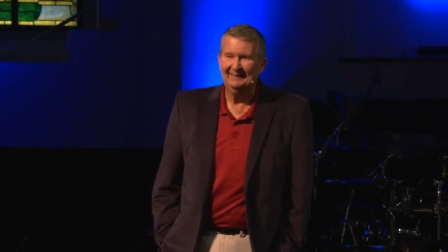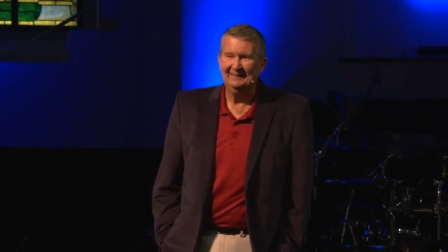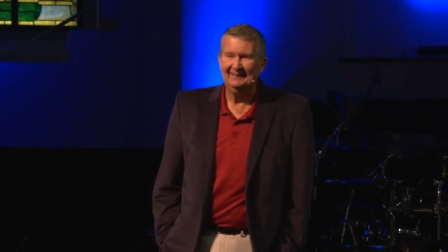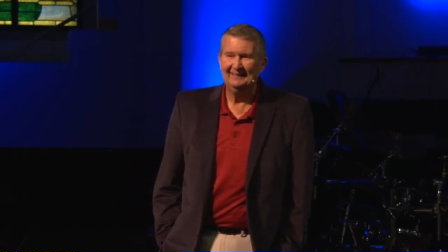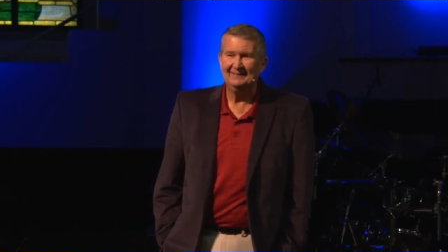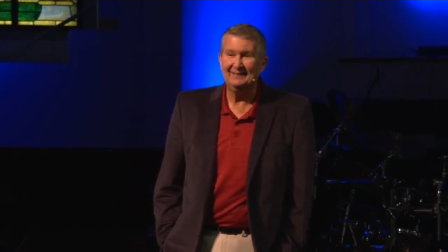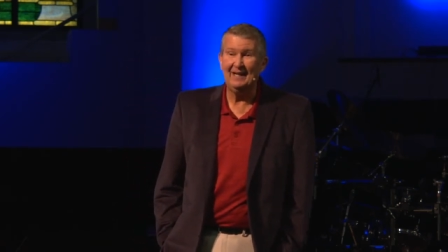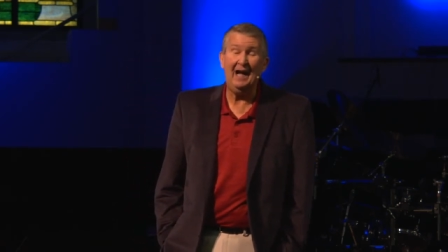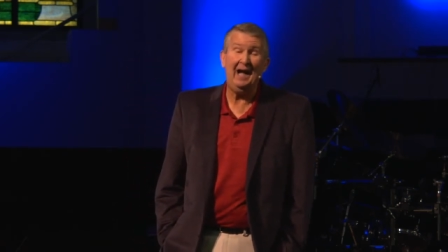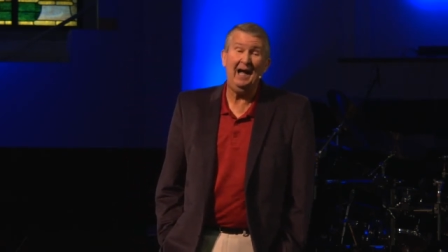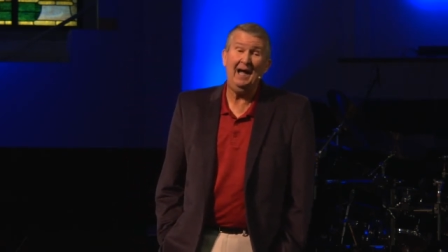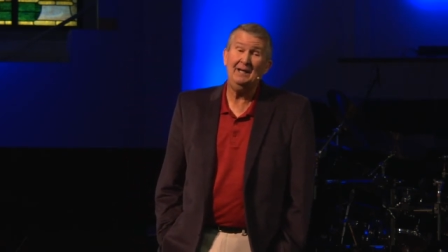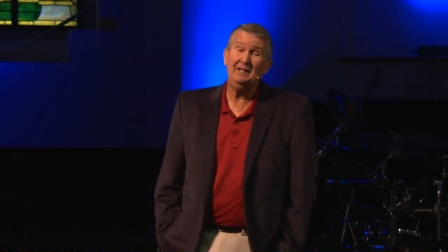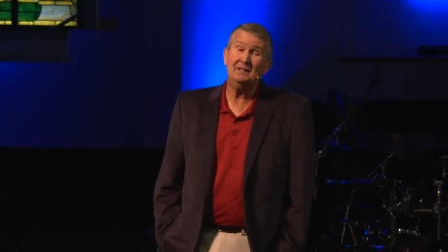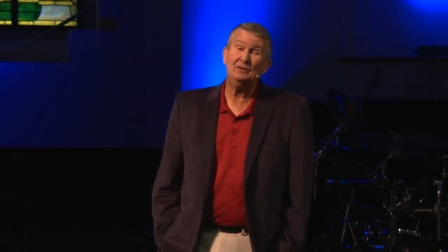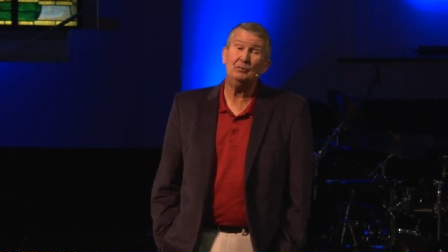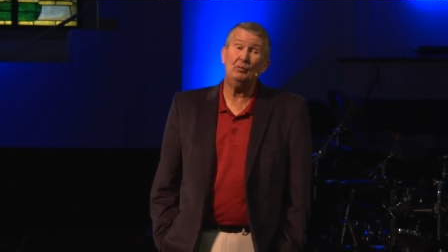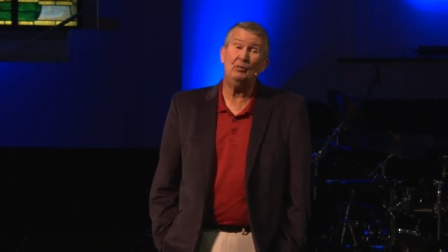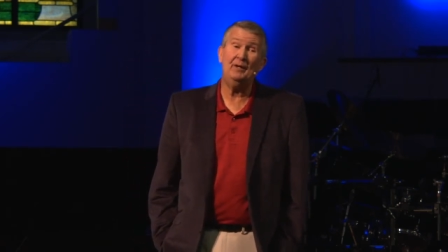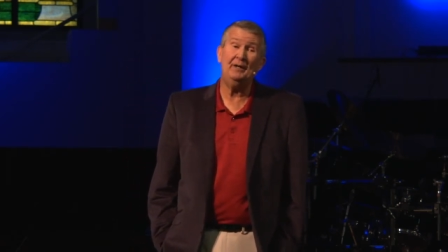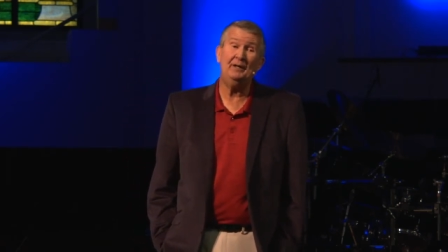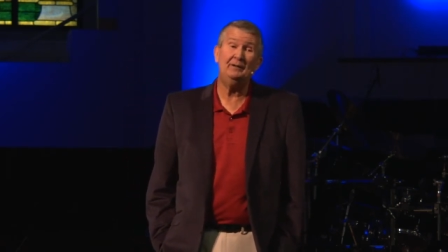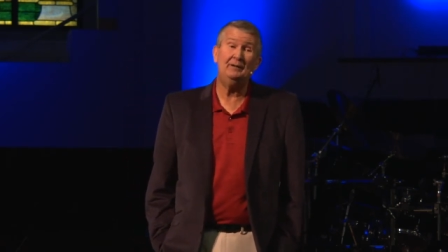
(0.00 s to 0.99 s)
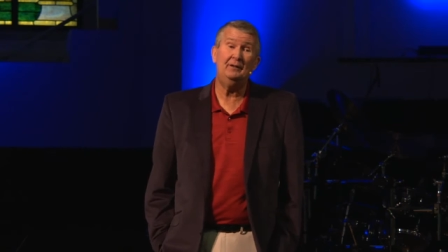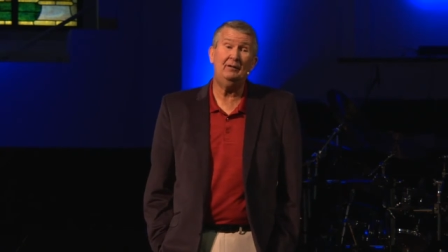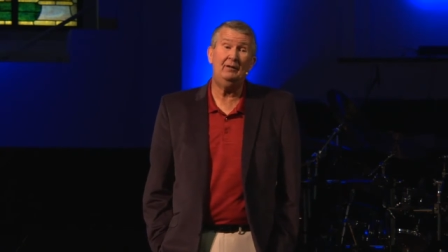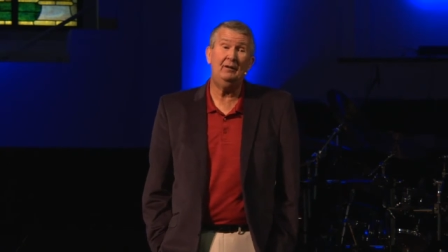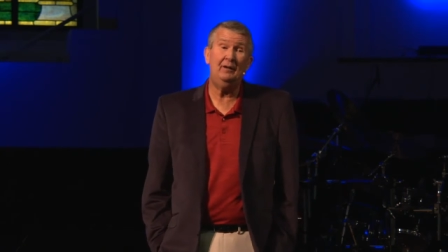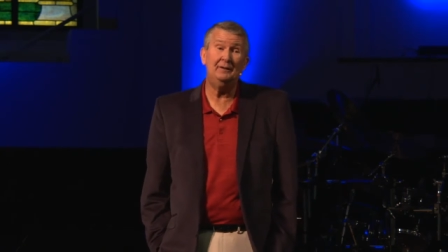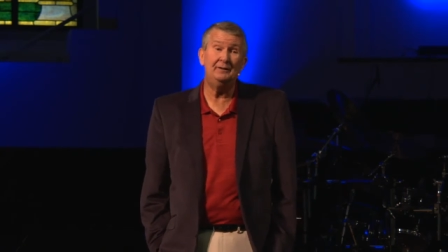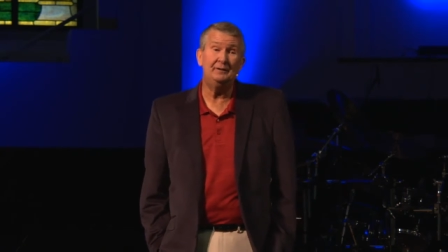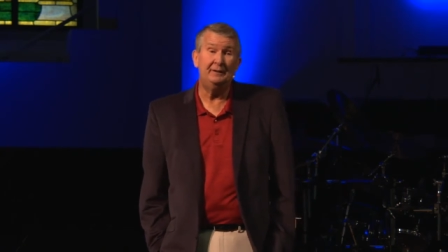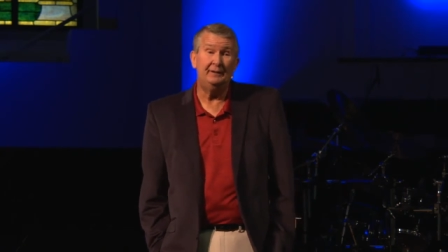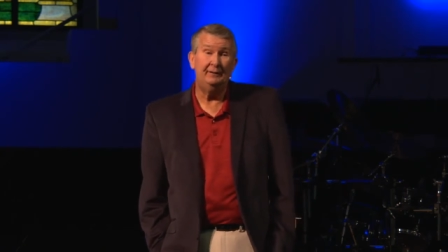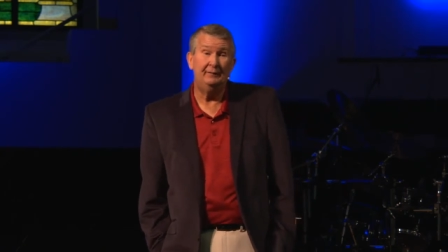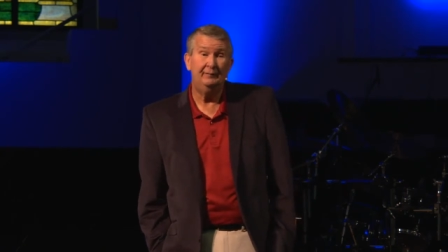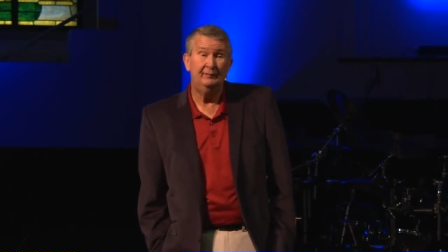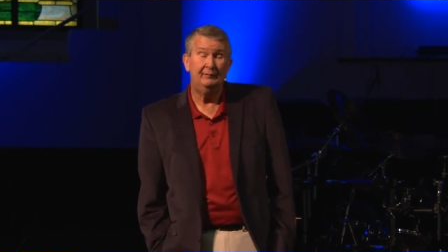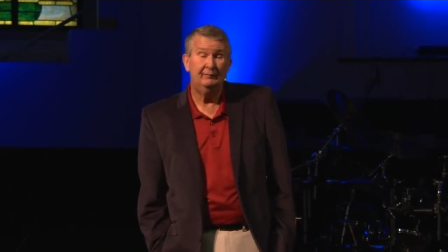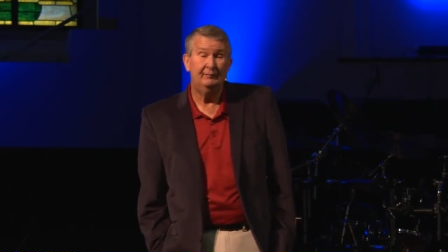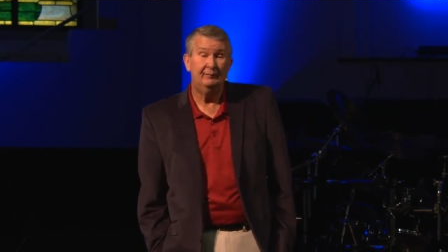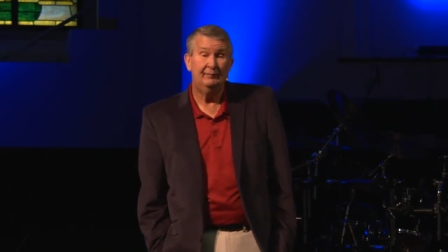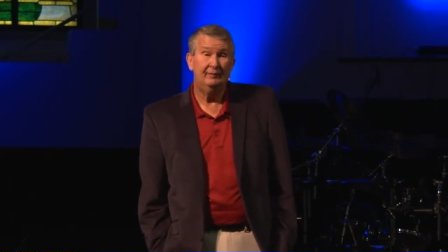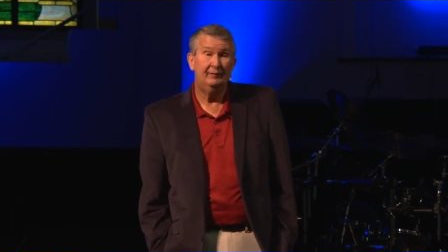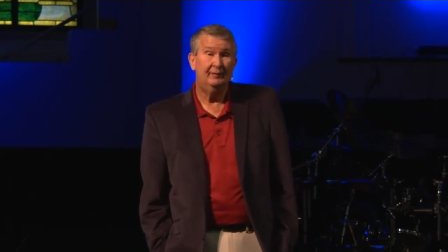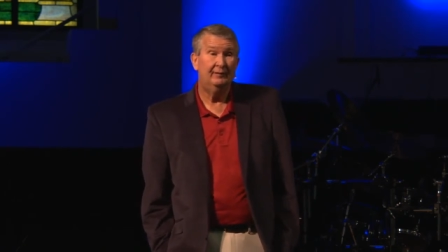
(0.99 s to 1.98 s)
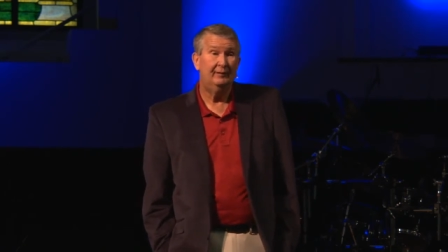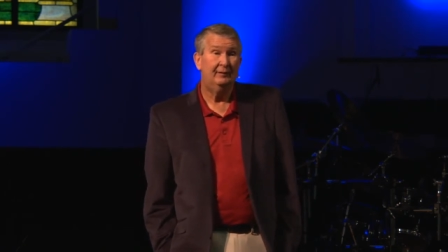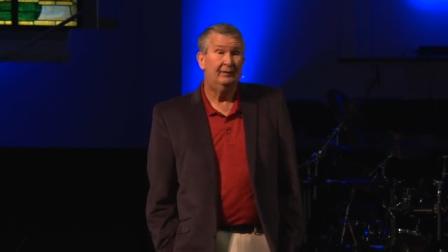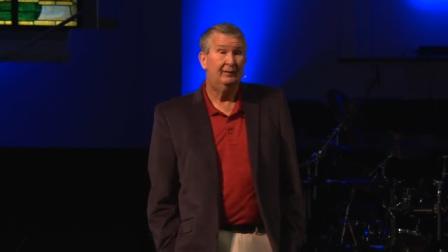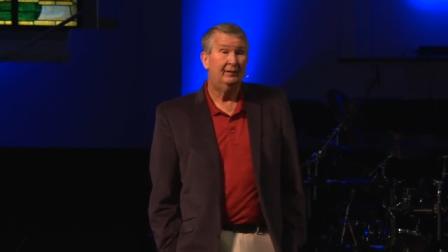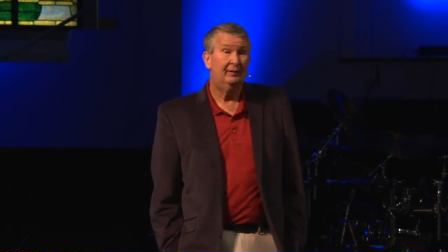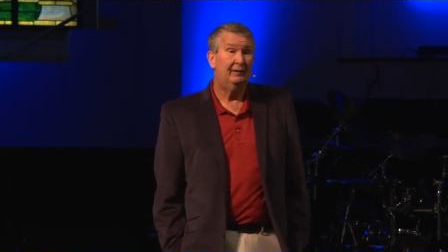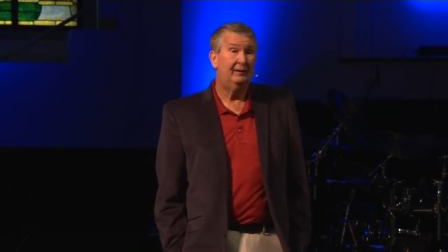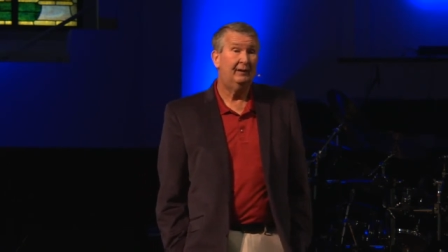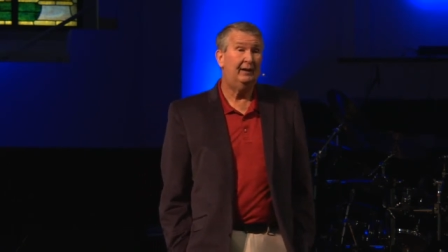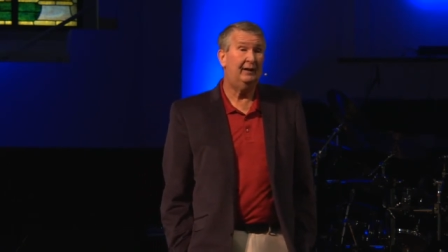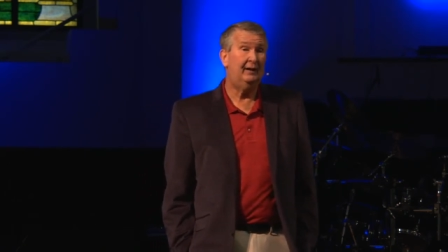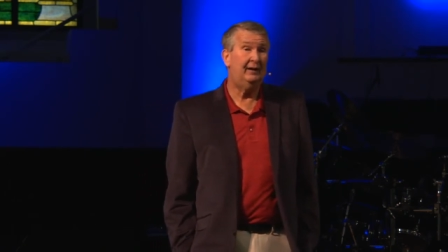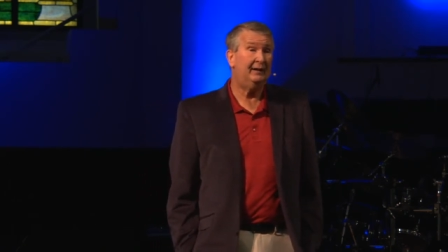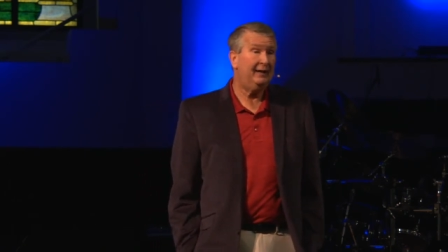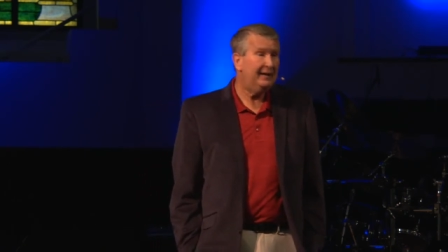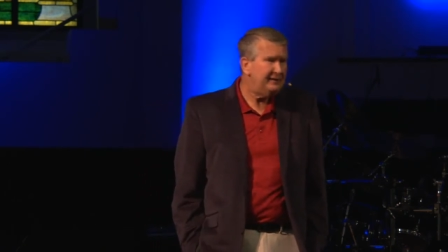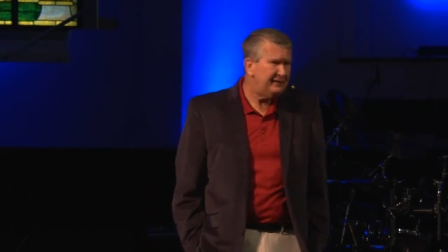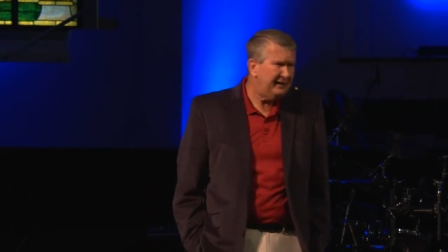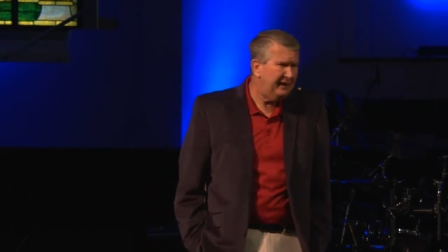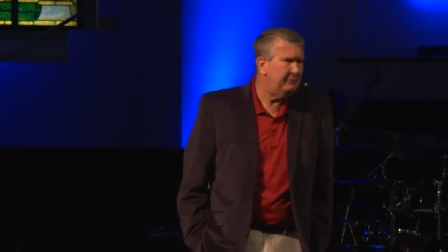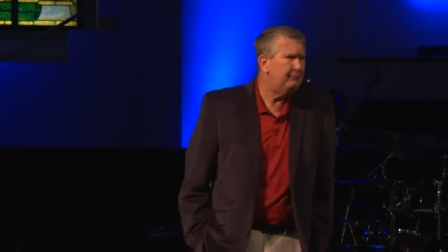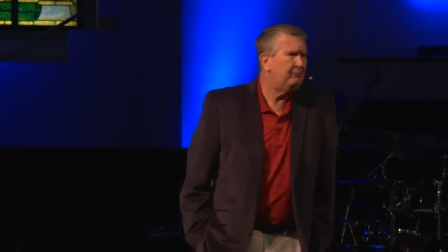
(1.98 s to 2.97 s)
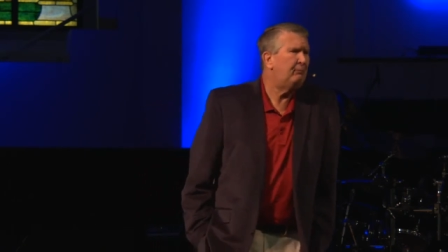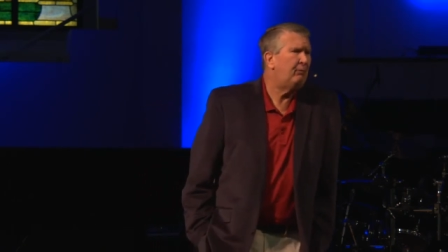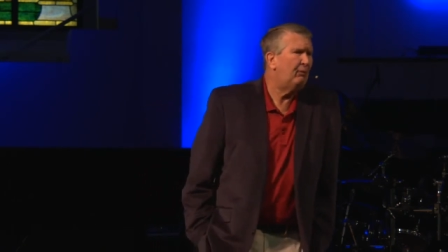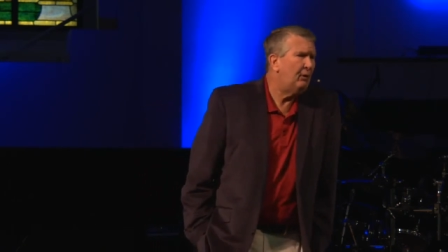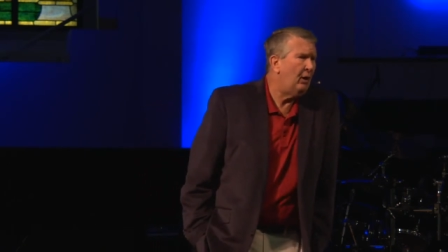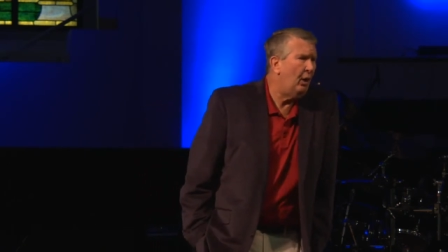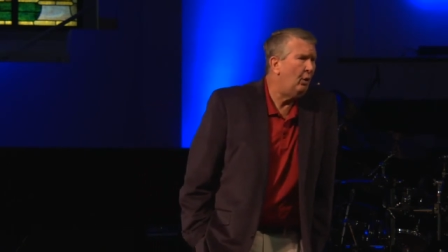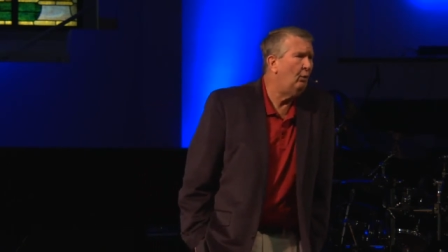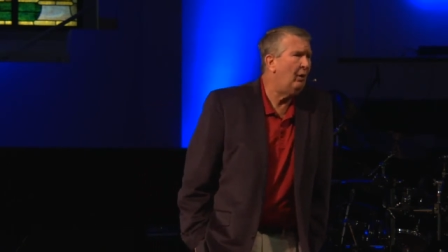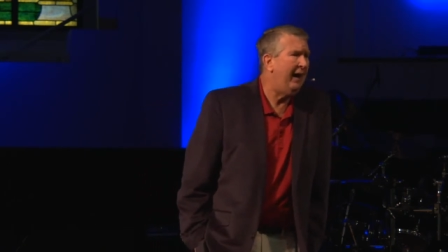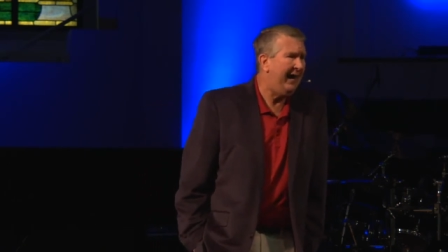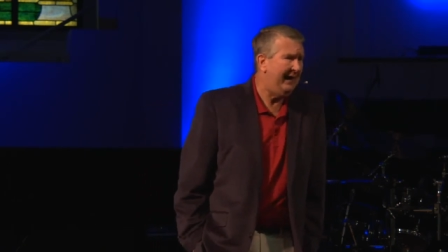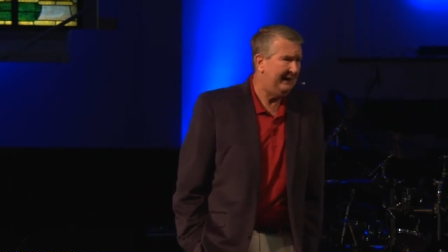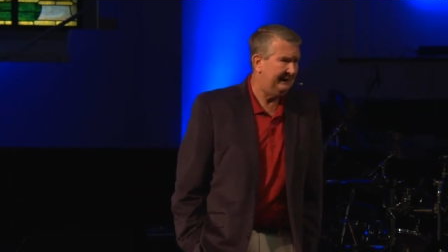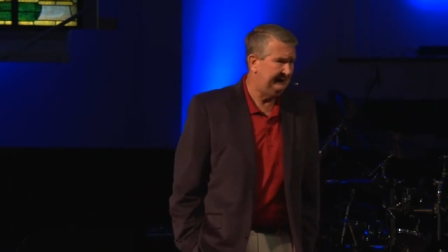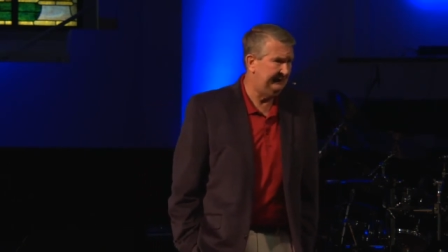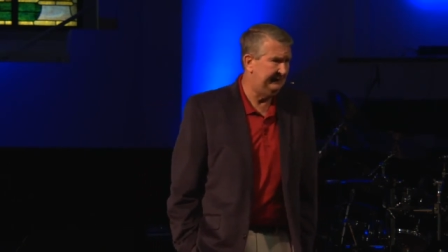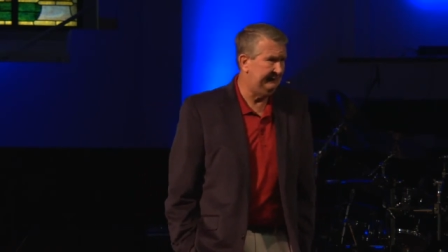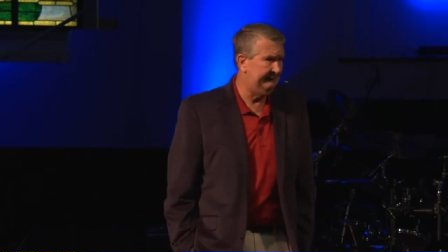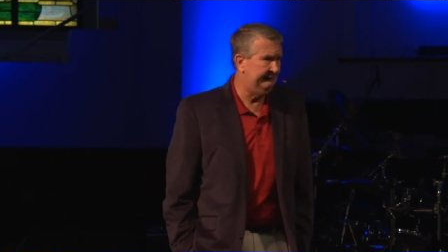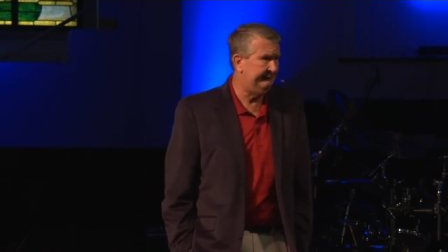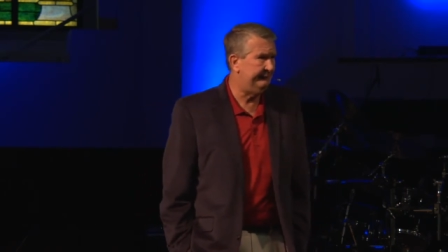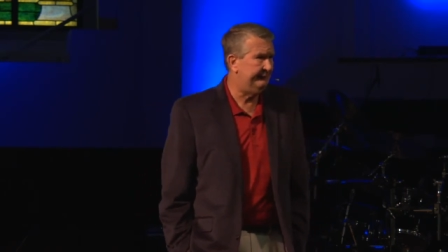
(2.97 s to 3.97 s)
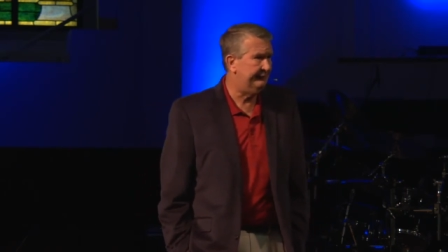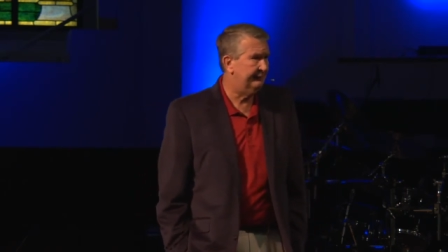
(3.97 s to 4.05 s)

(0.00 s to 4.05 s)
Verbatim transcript: so I just want to encourage you uh, let's get proactive.